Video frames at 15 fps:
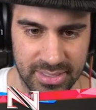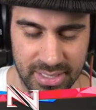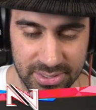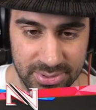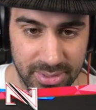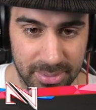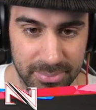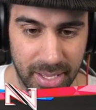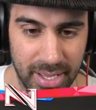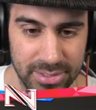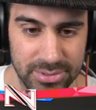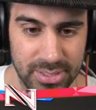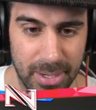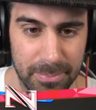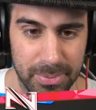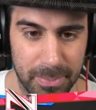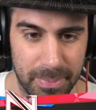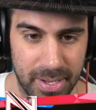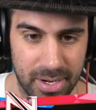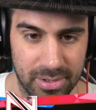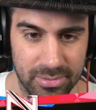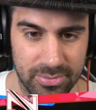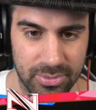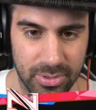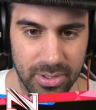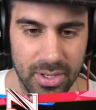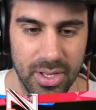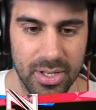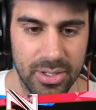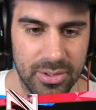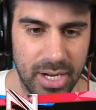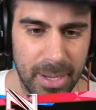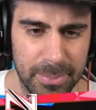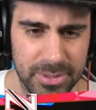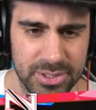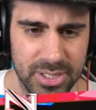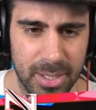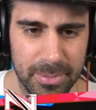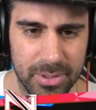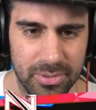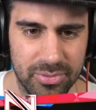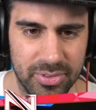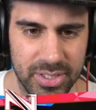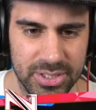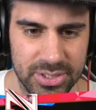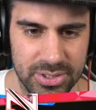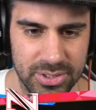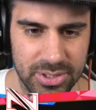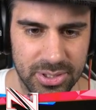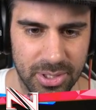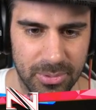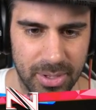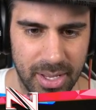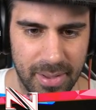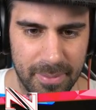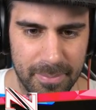that's what I'm that's what I'm preparing for. Crap, our tropical fish, dude. You know what?